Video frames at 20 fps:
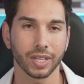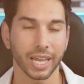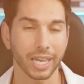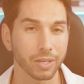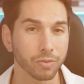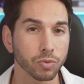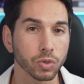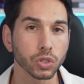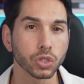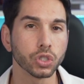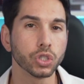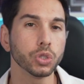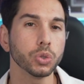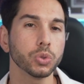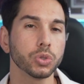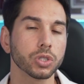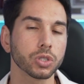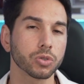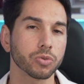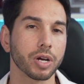And
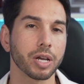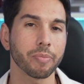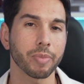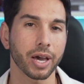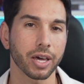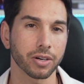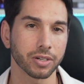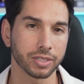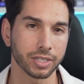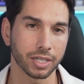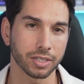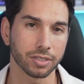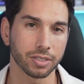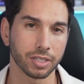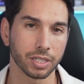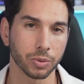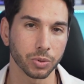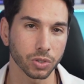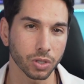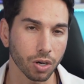reduced gray matter
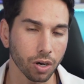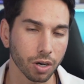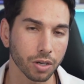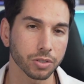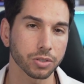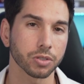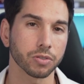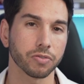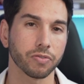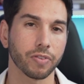density was also